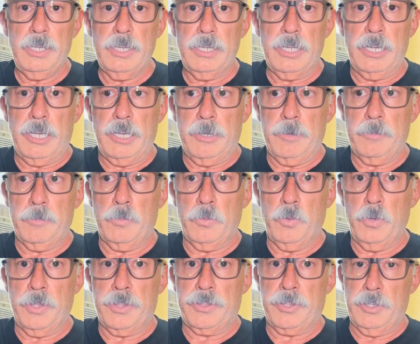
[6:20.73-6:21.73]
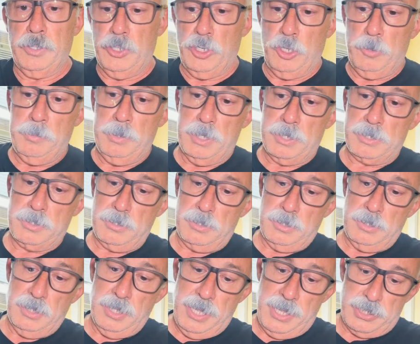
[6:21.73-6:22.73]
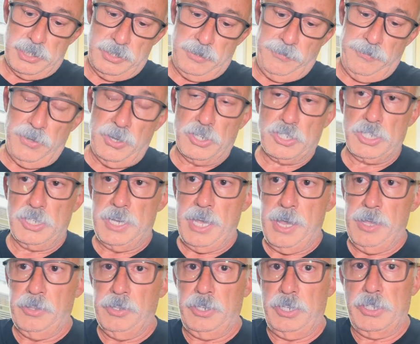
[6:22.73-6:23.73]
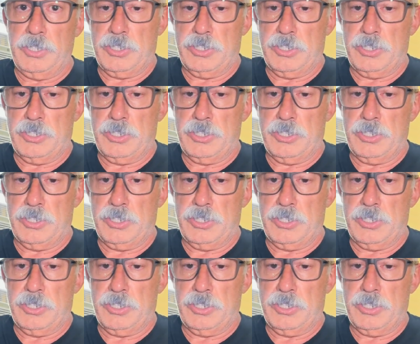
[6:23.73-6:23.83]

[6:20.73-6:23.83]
um, with a little bit less functionality.